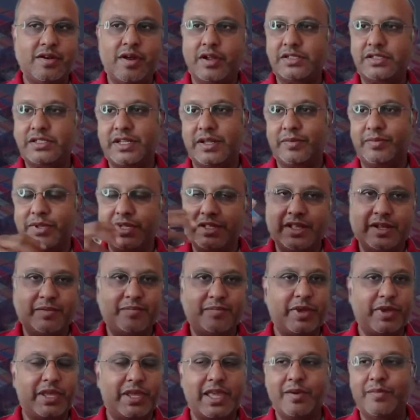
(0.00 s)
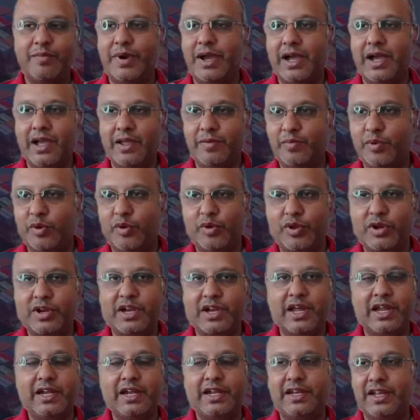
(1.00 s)
not something that became a hype
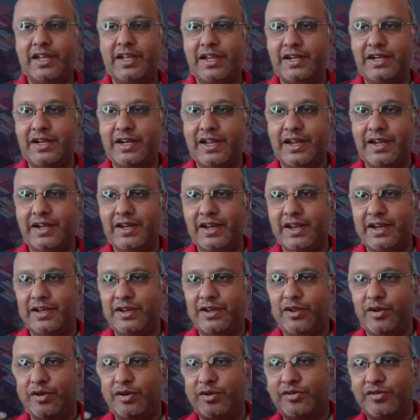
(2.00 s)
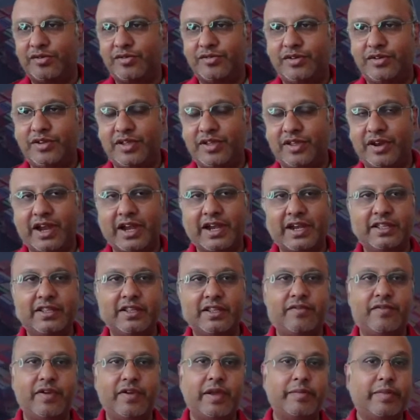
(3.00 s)
overnight, and you're riding
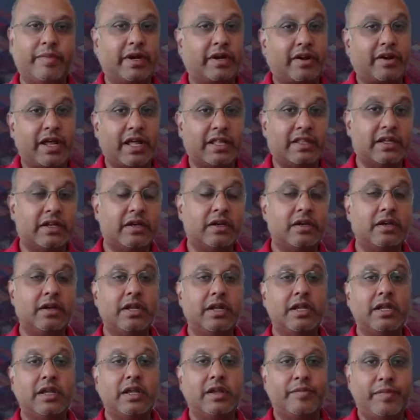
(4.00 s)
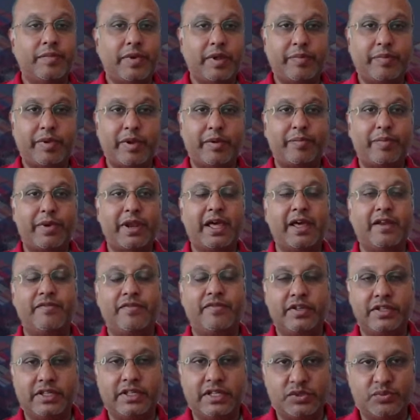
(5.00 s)
the wave, but rather people plan
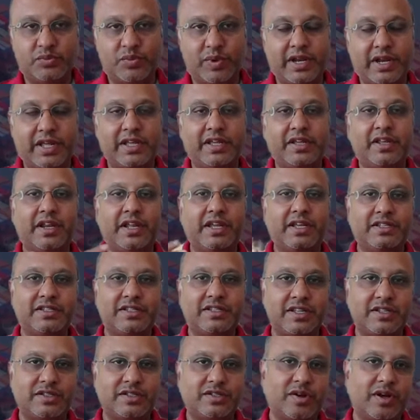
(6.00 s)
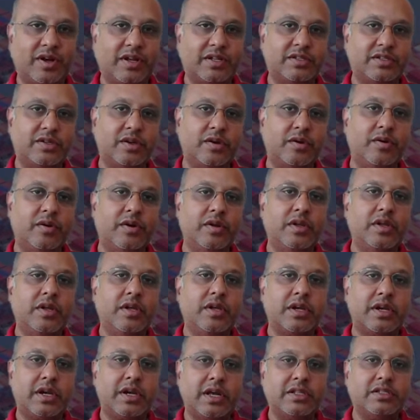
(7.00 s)
for these wedding rings and so on. So
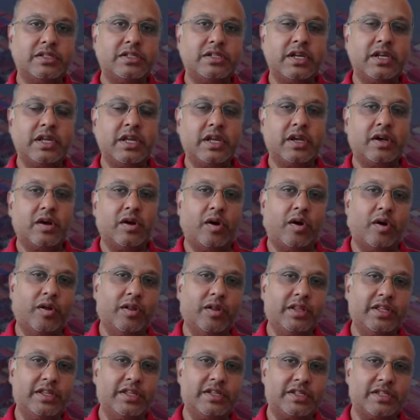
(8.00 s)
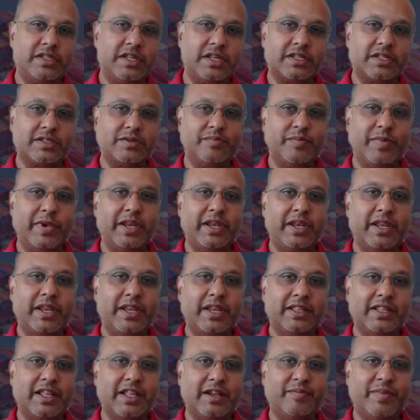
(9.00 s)
Considering all these things,
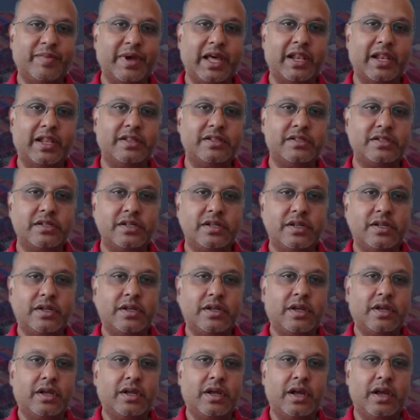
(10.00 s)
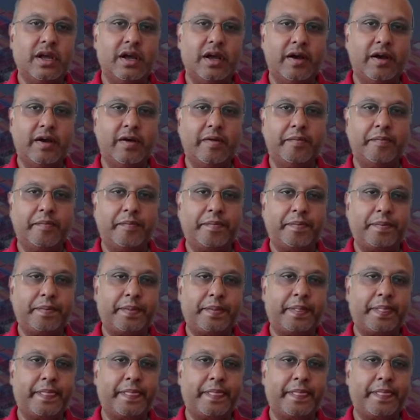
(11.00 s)
maintaining that balance, um,